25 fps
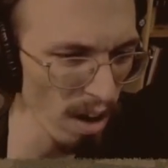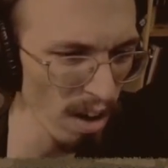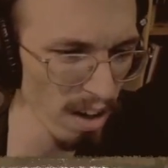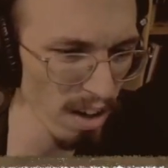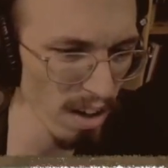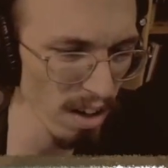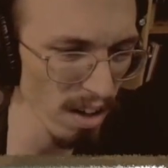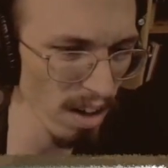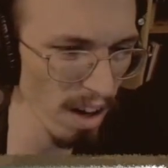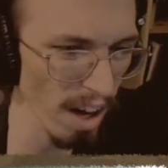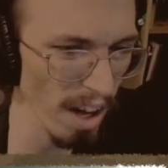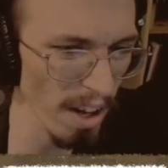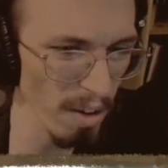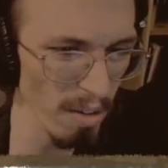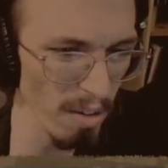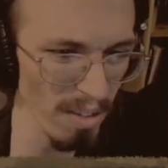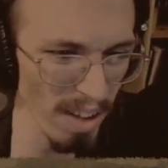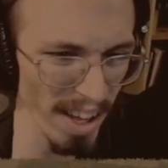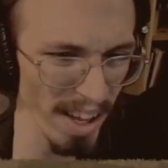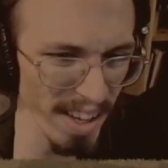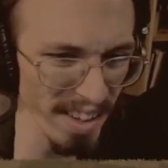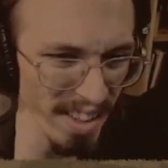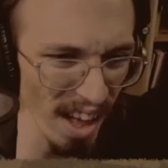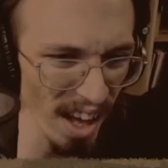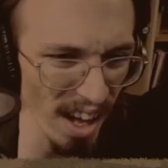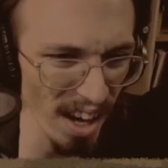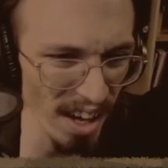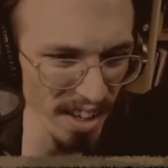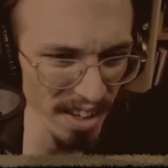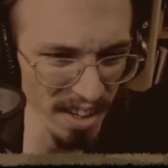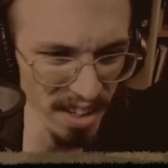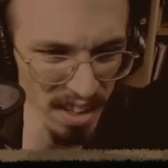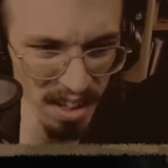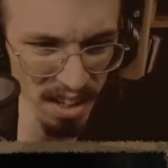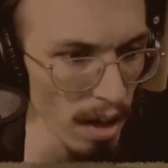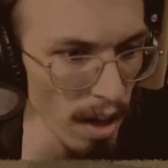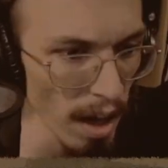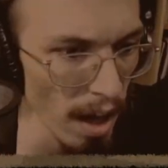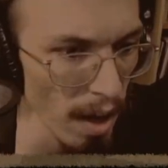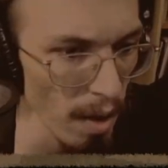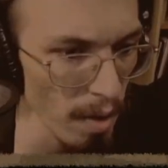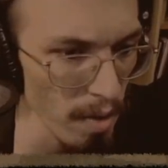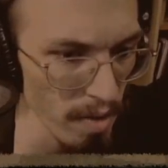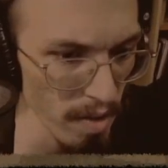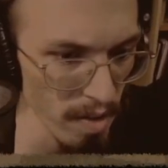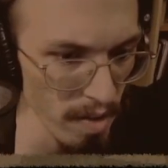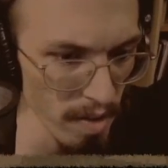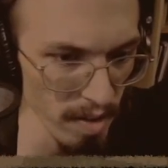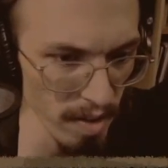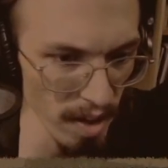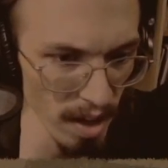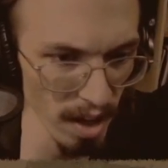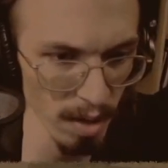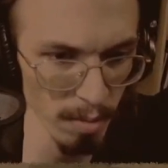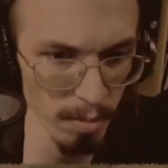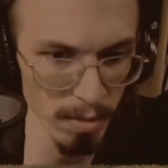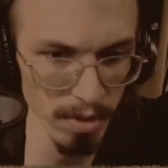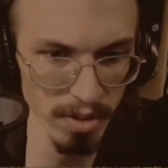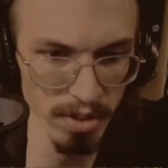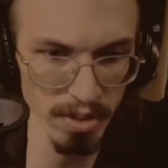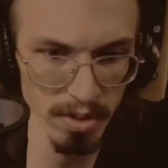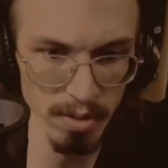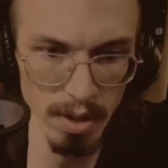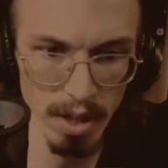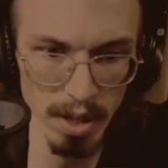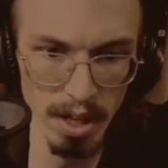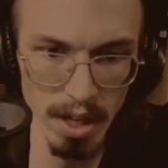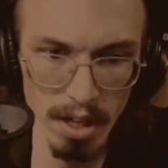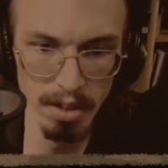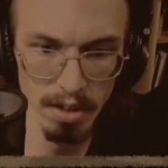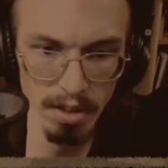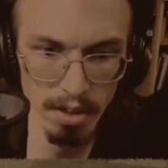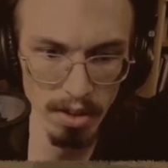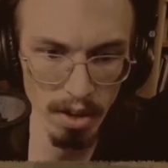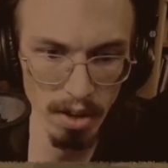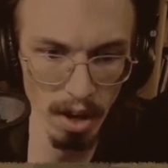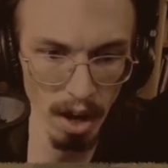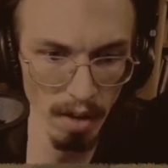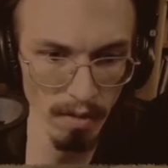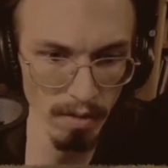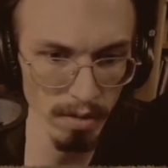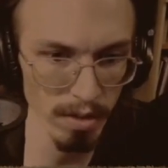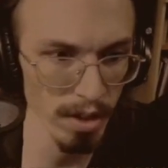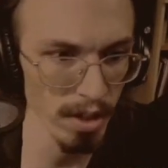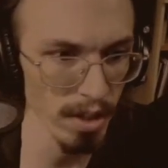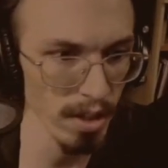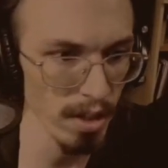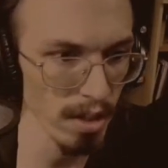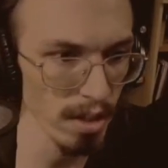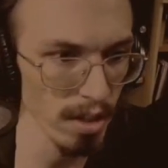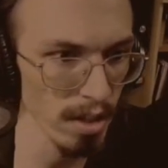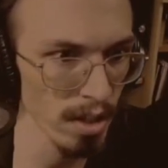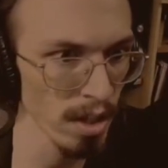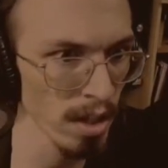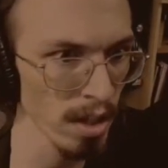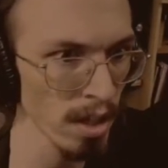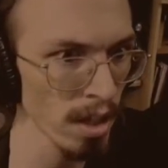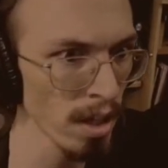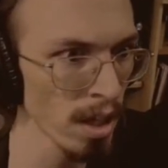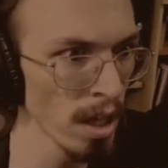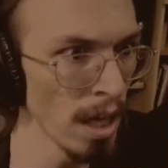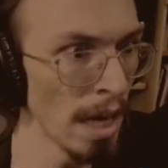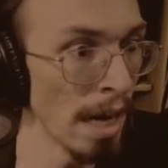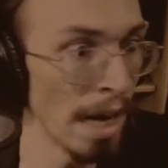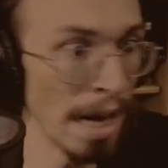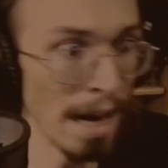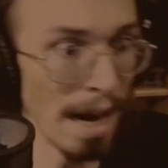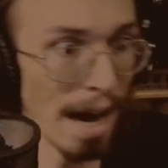I don't like that idea. How's this camera doing? Not very good.